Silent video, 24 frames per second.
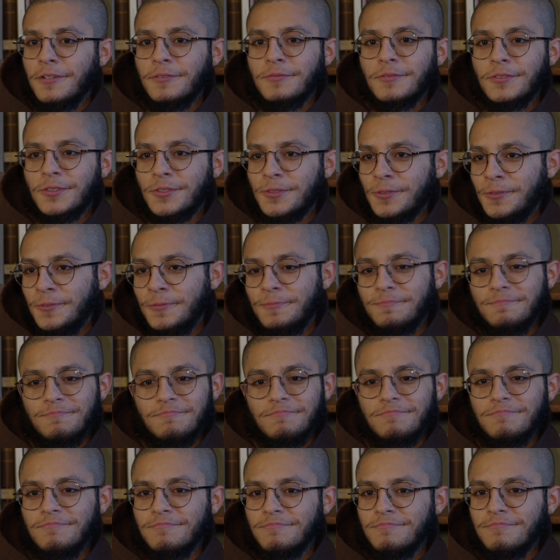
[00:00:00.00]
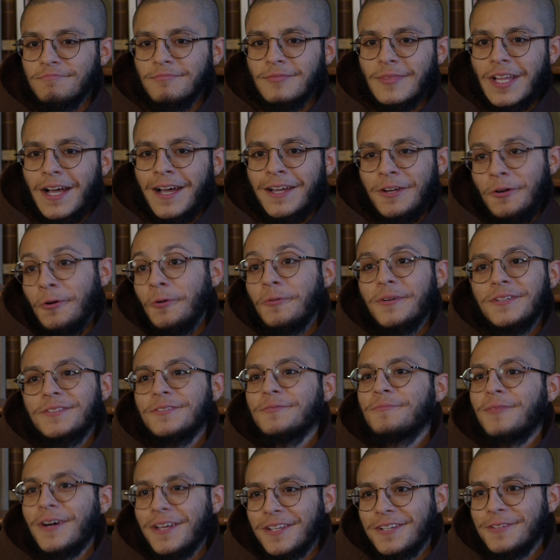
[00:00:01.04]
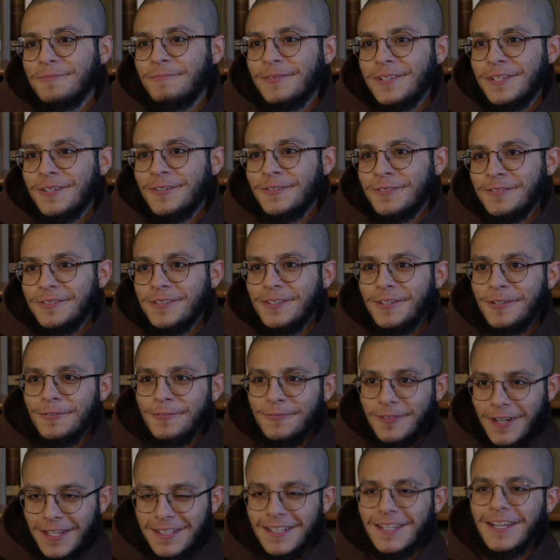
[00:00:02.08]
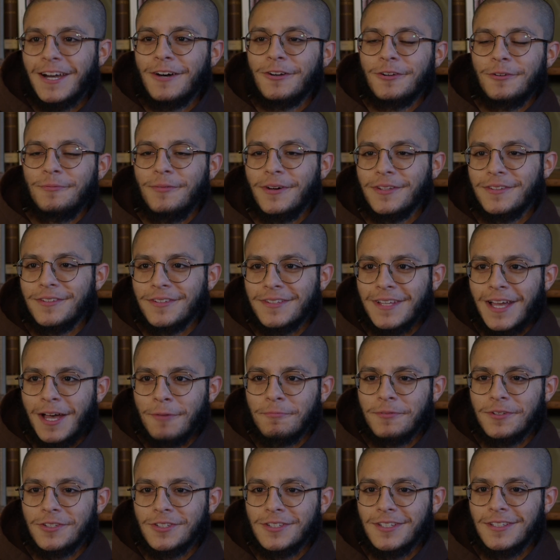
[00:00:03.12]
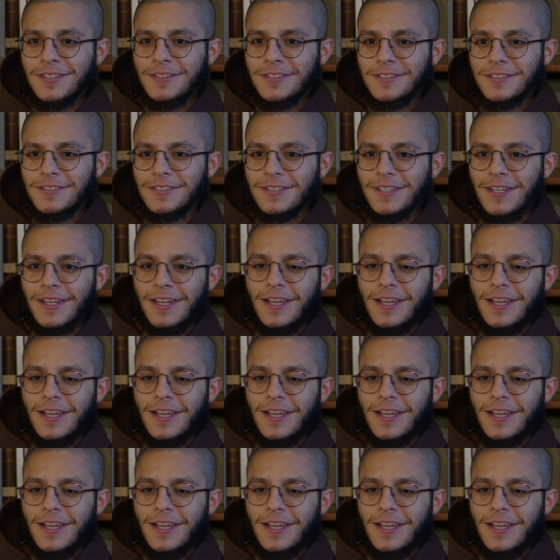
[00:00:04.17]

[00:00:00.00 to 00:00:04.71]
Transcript: So I owe it to Padre Pio of finding out about the Capuchins.